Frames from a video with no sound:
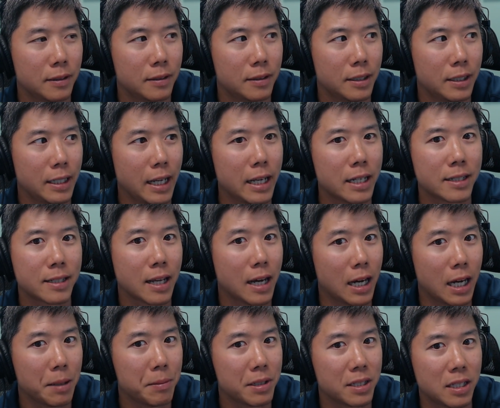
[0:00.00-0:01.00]
today's
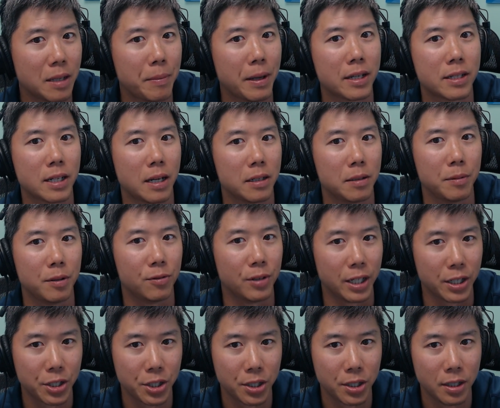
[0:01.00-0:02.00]
time is the best time to be
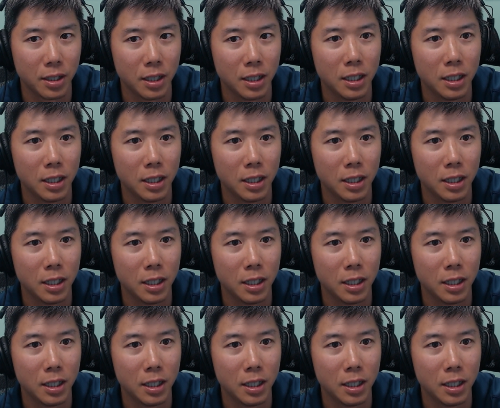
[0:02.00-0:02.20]
rich,"